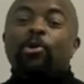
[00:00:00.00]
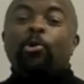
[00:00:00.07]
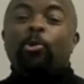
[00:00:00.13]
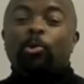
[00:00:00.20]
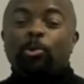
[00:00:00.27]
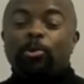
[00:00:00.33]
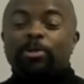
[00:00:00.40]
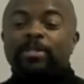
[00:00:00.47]

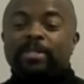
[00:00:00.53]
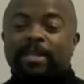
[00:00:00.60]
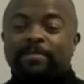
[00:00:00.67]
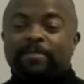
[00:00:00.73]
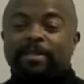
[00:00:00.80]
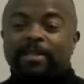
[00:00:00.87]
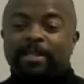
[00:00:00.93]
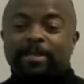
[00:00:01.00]
or save
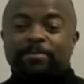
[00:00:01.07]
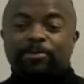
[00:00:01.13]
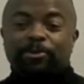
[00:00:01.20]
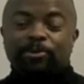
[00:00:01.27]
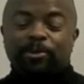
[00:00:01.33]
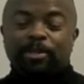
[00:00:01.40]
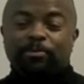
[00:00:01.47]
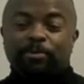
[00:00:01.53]
the clip so
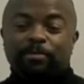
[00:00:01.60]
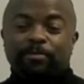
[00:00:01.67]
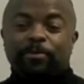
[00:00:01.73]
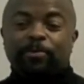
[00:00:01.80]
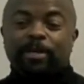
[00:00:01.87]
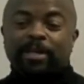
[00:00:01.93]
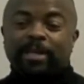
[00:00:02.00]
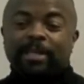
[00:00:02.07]
you can review
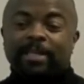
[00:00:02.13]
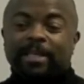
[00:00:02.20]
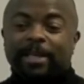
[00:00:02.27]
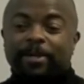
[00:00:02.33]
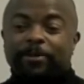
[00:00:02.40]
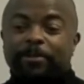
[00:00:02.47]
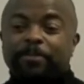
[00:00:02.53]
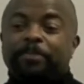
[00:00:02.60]
it again
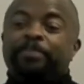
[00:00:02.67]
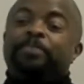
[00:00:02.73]
later.